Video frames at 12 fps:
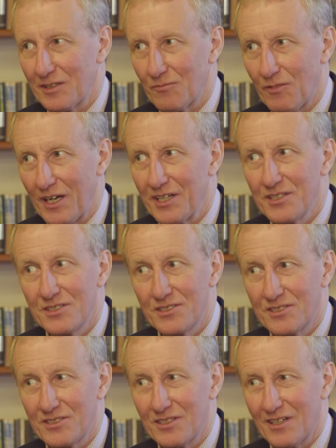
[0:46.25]
The
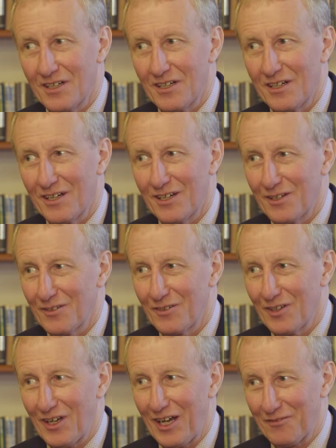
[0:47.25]
range
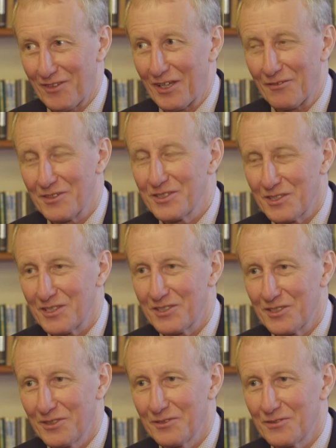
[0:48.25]
out there
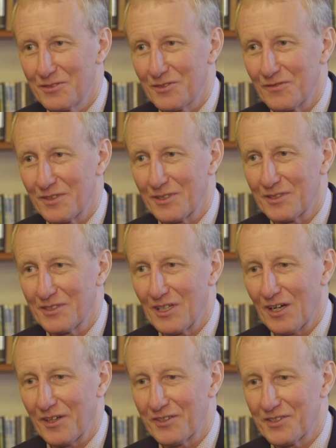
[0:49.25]
is huge of the
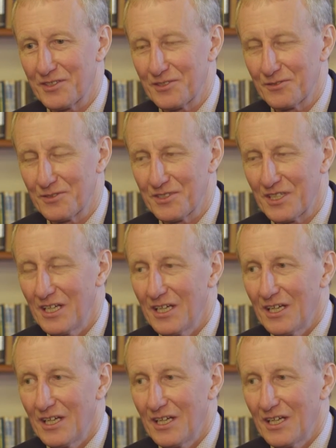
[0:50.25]
artist's choice.